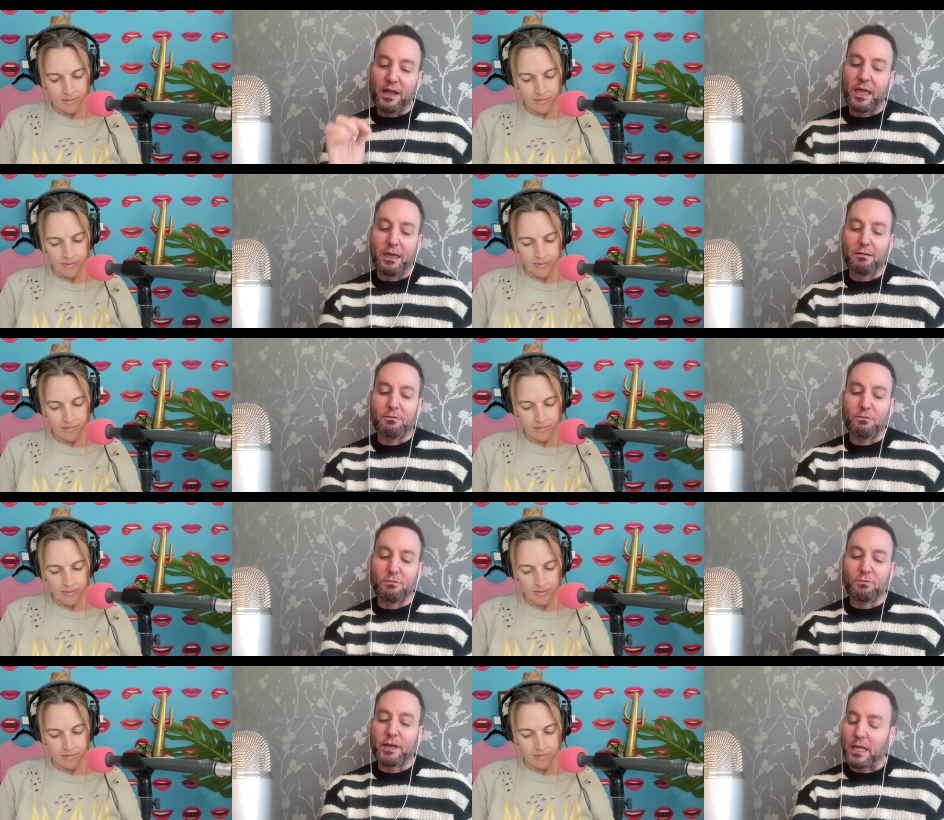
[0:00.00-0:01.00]
Speaker 1: fucking
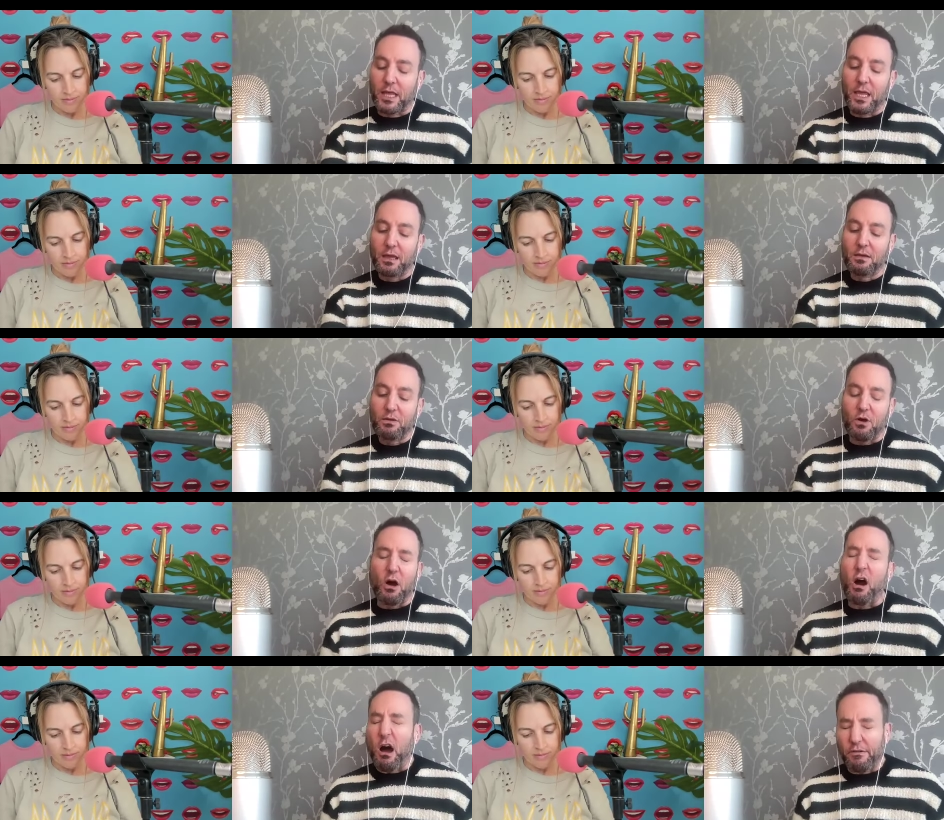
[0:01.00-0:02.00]
really
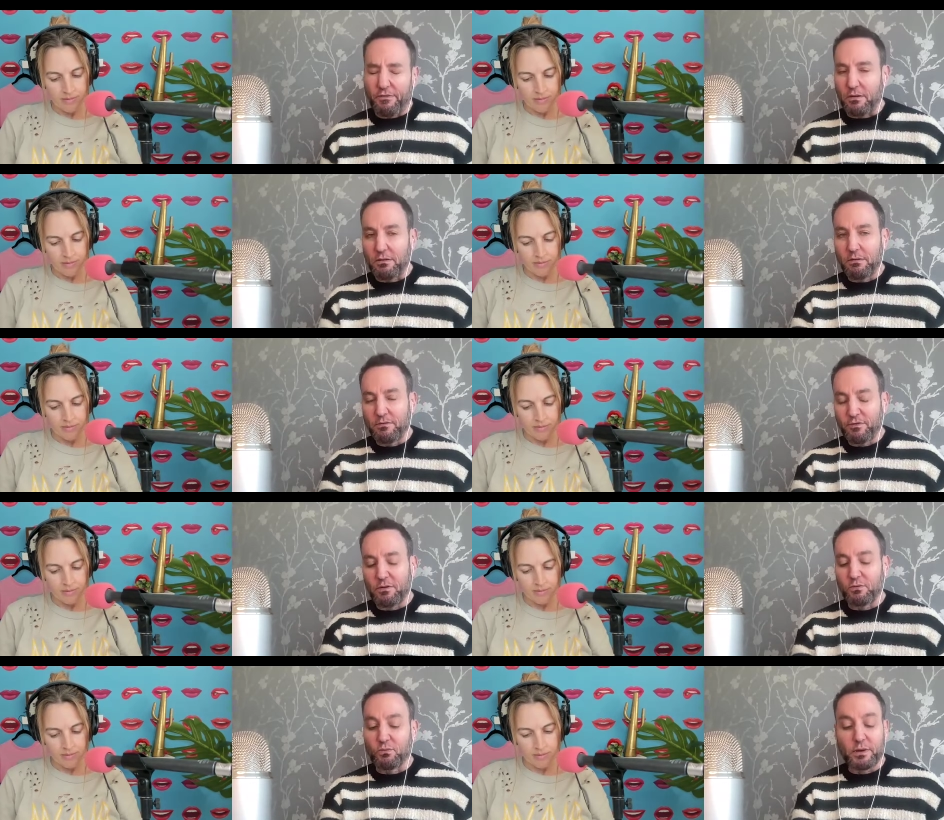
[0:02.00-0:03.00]
awful
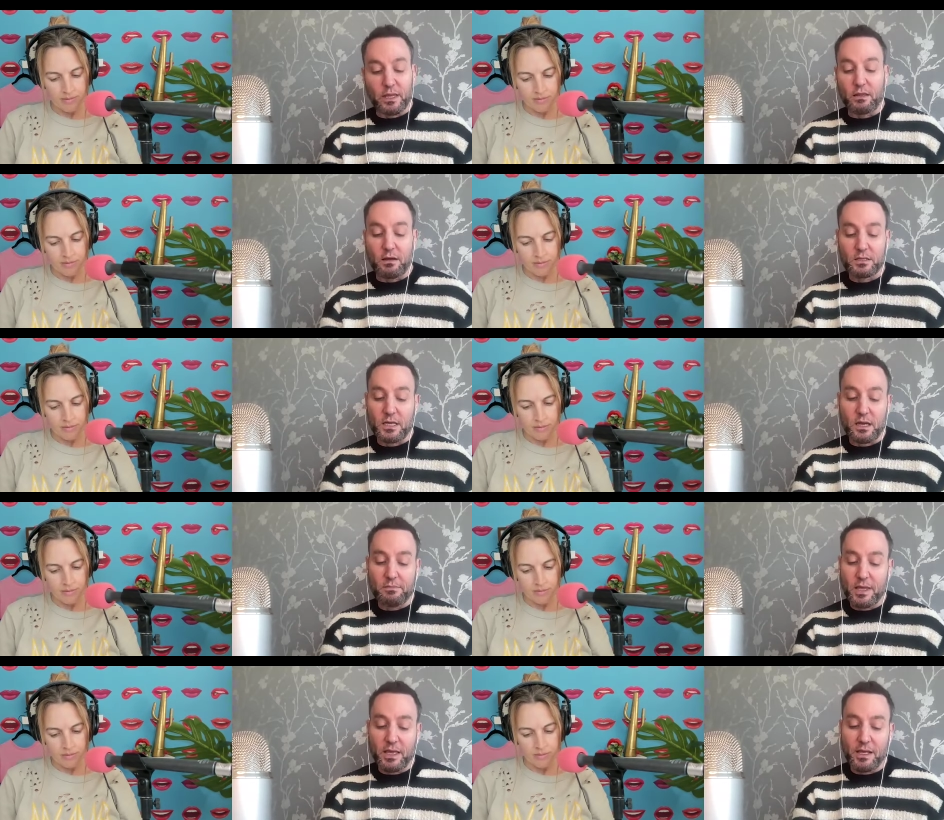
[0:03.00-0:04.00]
for a really long
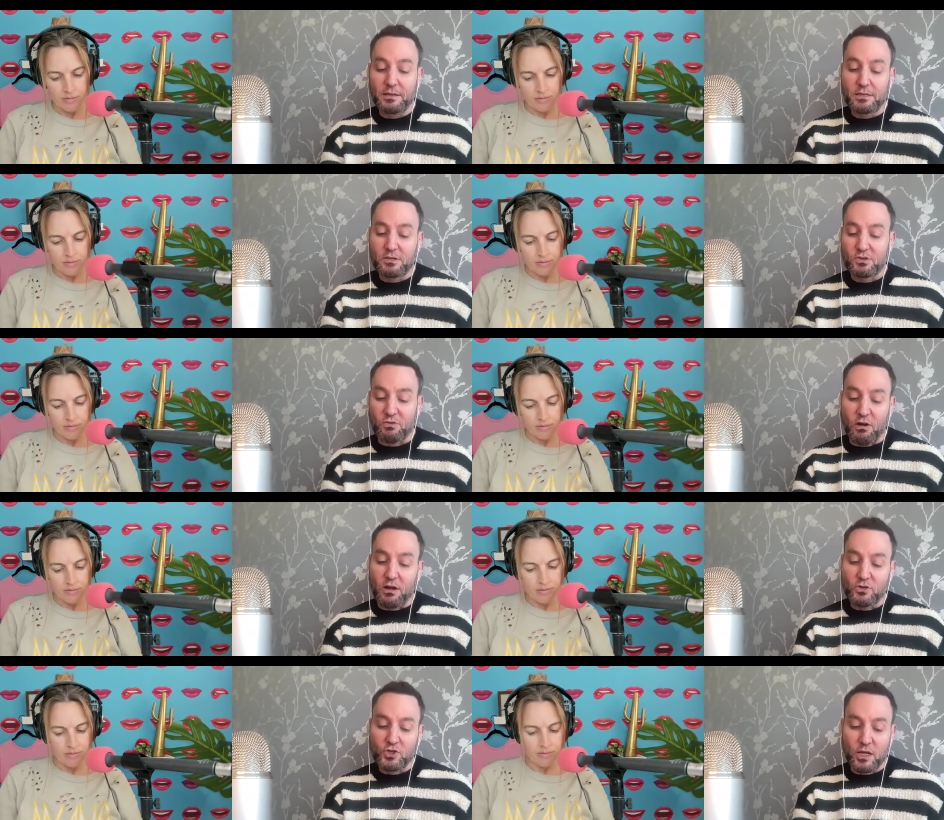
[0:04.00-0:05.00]
time. Like it's
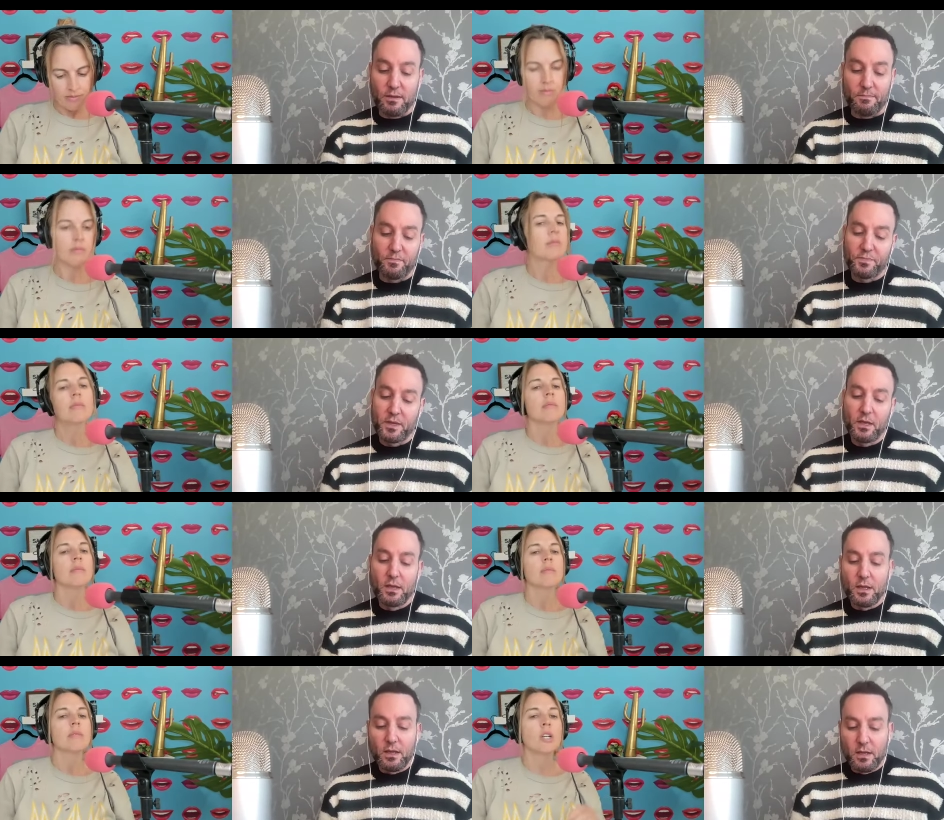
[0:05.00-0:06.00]
strong shit.
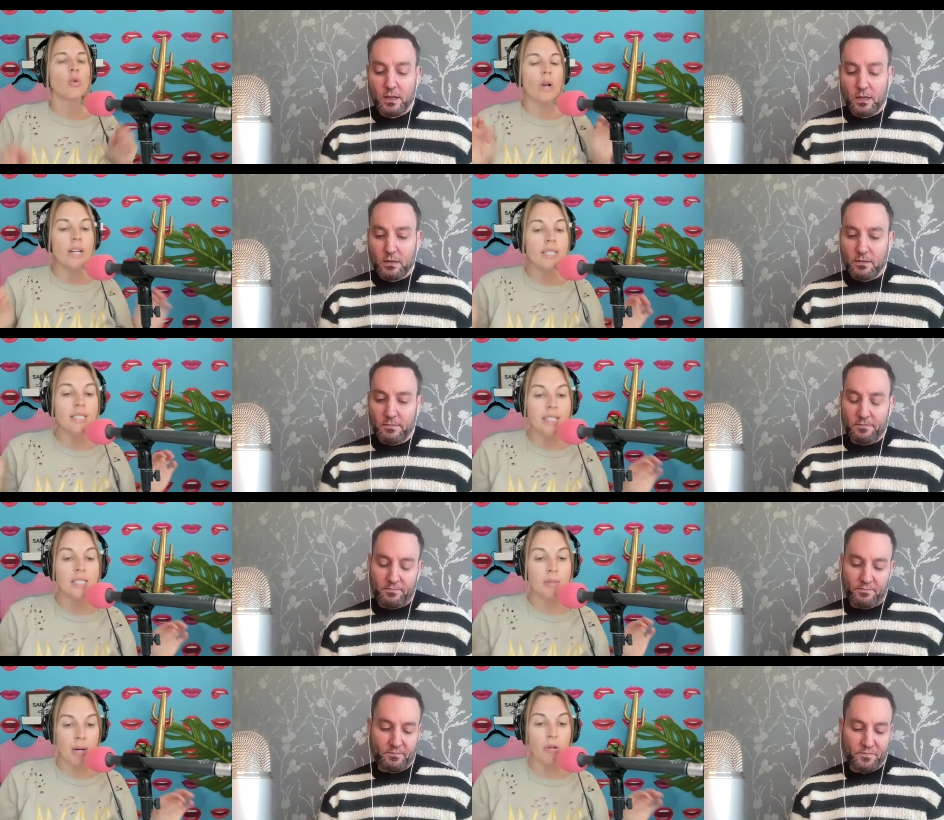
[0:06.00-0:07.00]
Speaker 2: The greatest
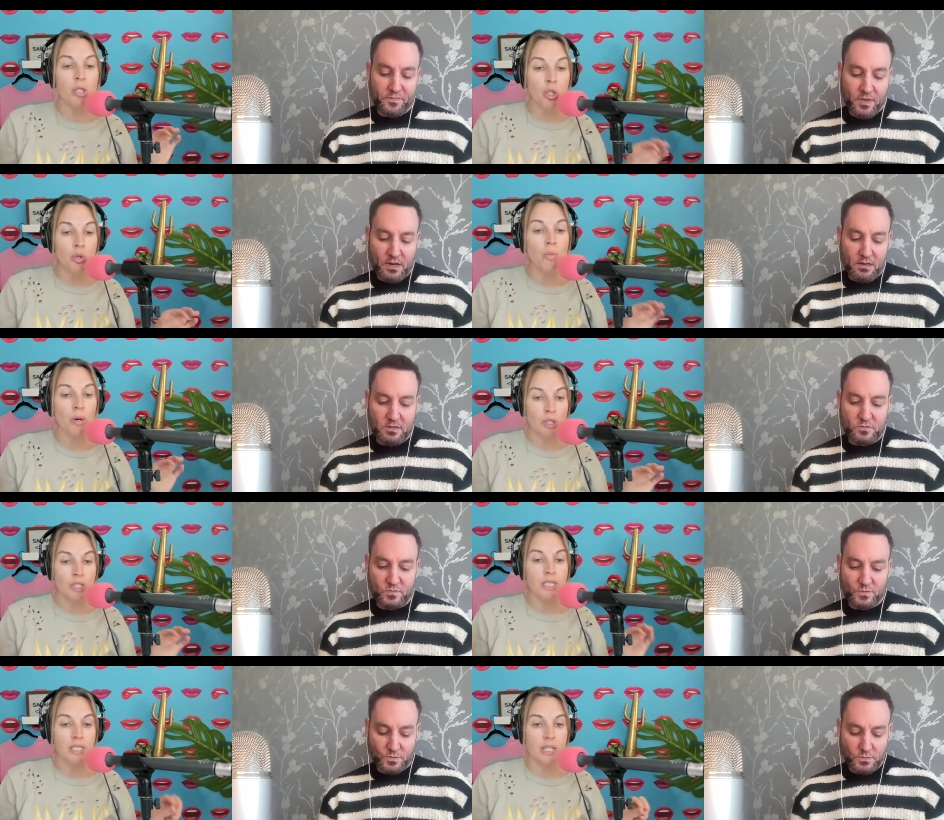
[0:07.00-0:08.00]
things about you
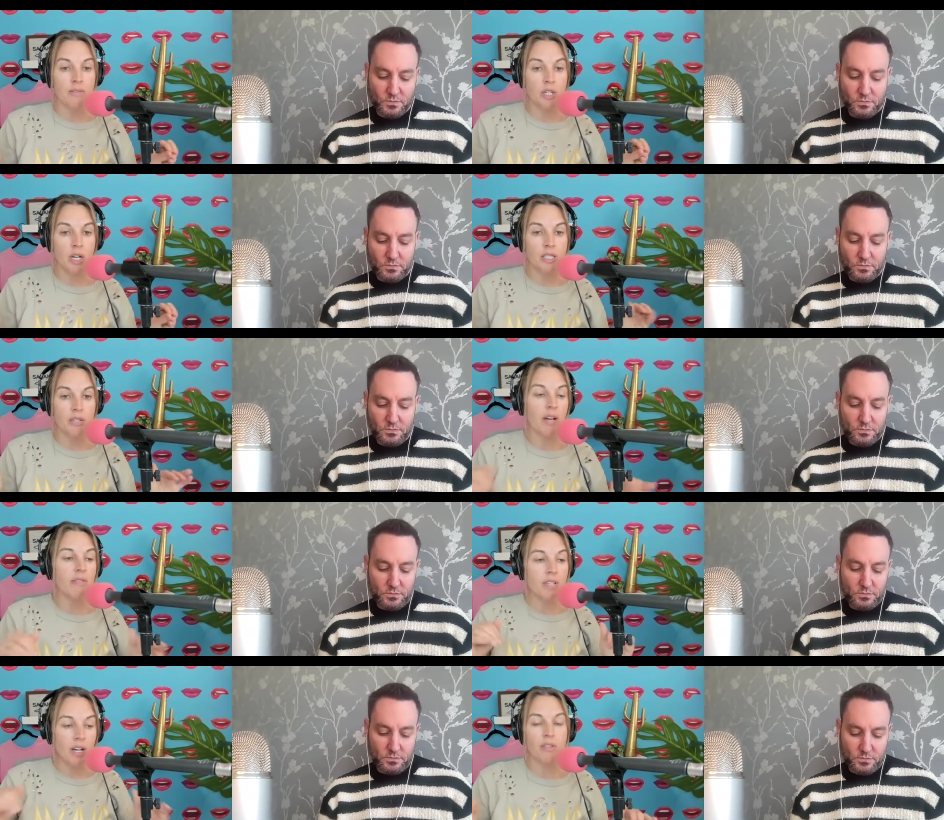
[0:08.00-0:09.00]
personally, David Yontef, have
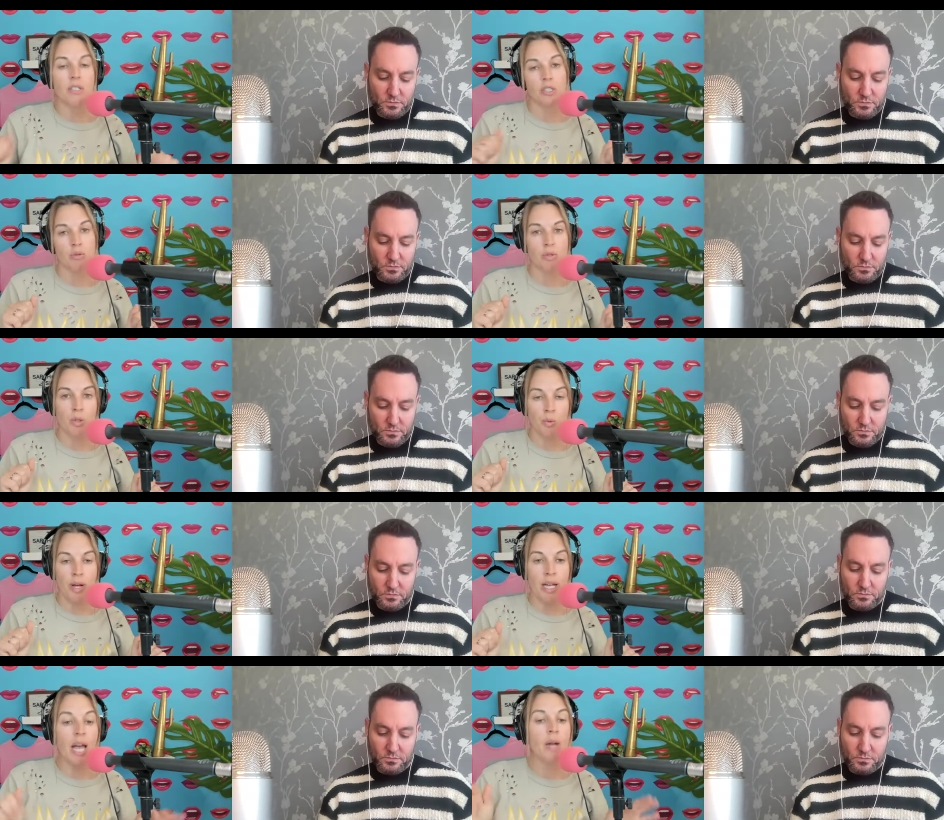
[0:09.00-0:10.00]
nothing to do with your
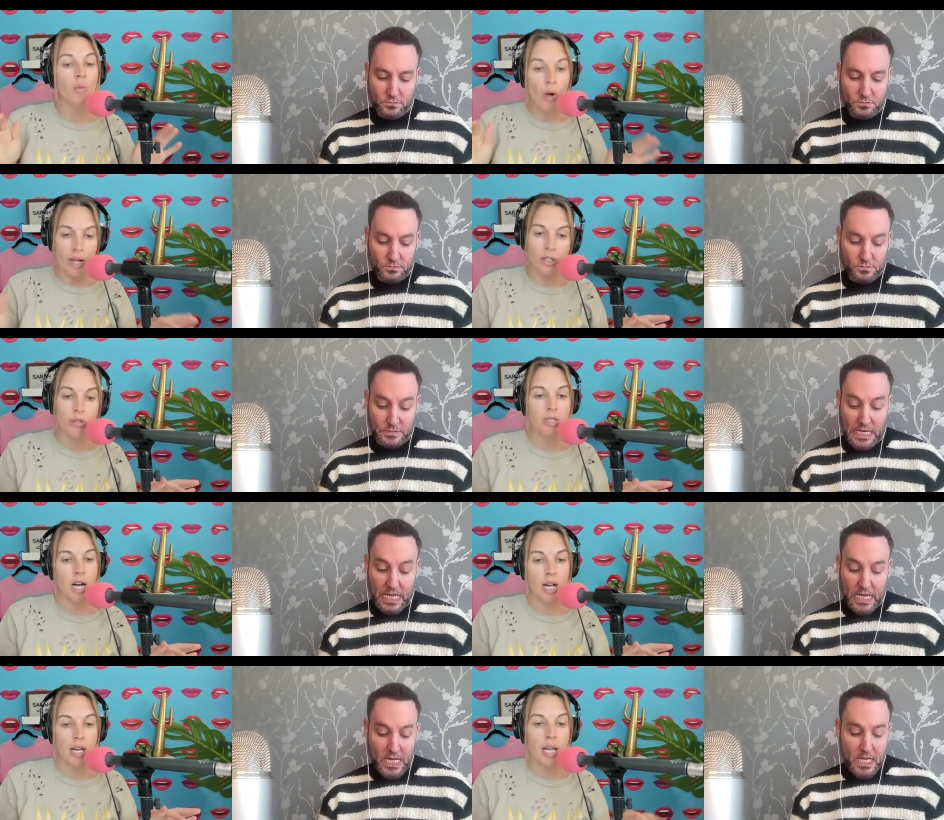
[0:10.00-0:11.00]
weight. And when you
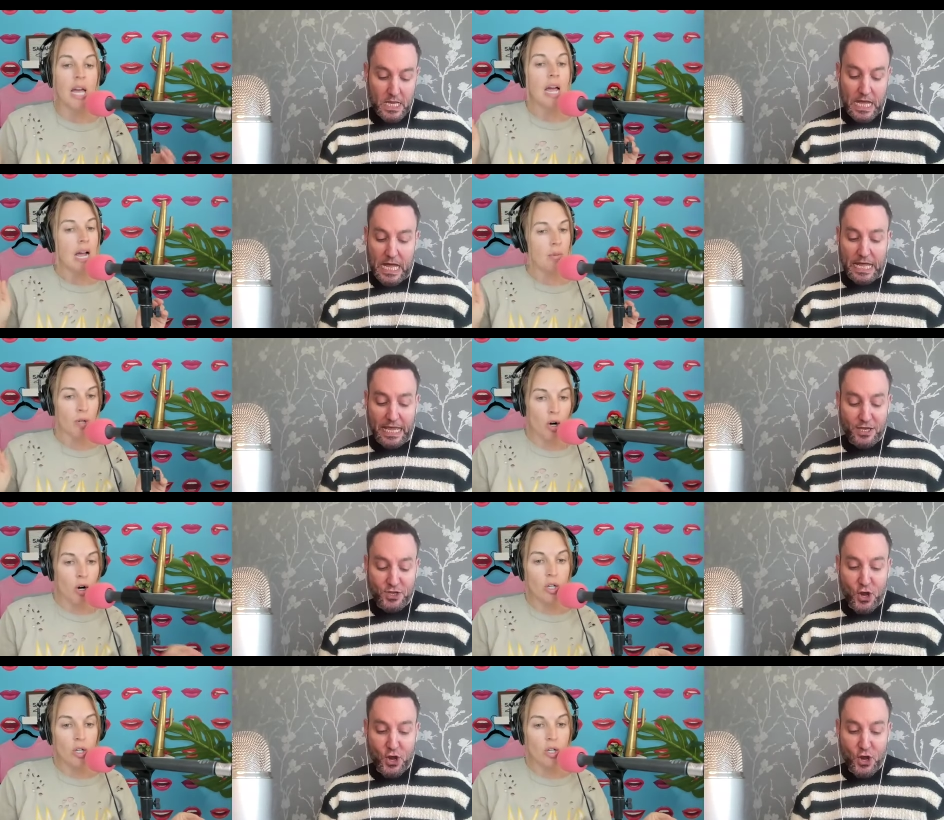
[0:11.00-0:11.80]
die, I all,